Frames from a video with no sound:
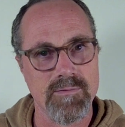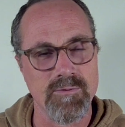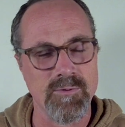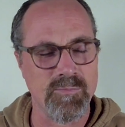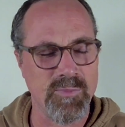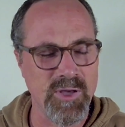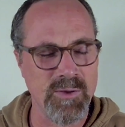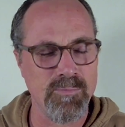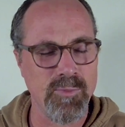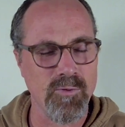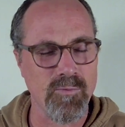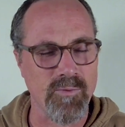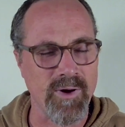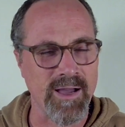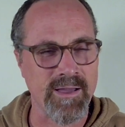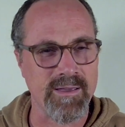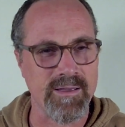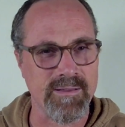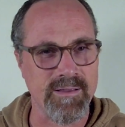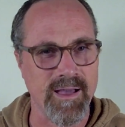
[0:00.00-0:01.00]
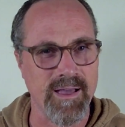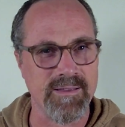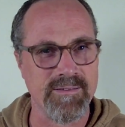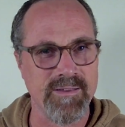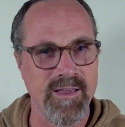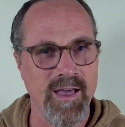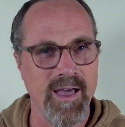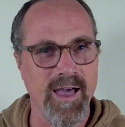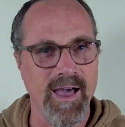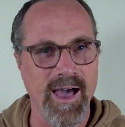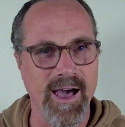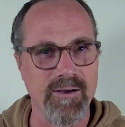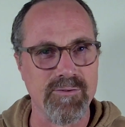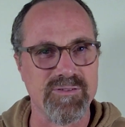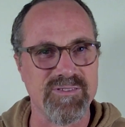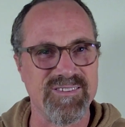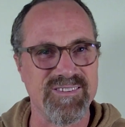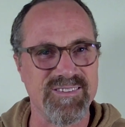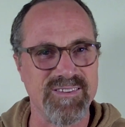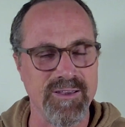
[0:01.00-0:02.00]
When people recognize how
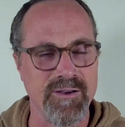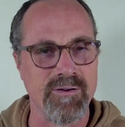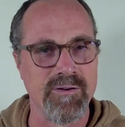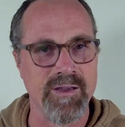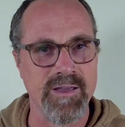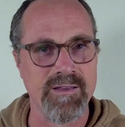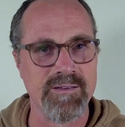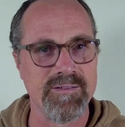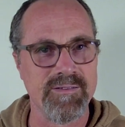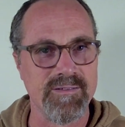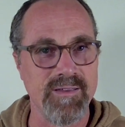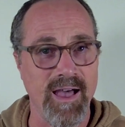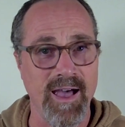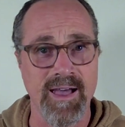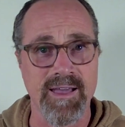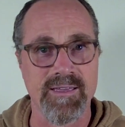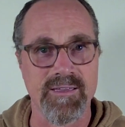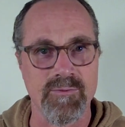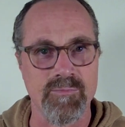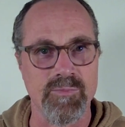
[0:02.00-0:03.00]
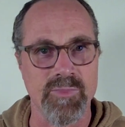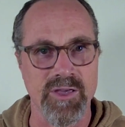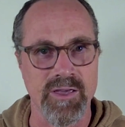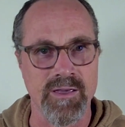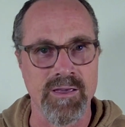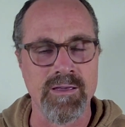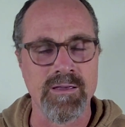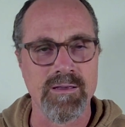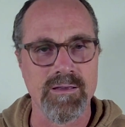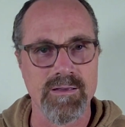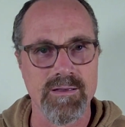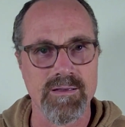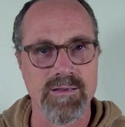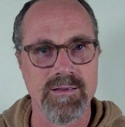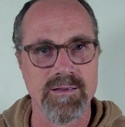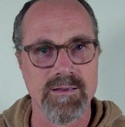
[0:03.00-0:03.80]
serious I can be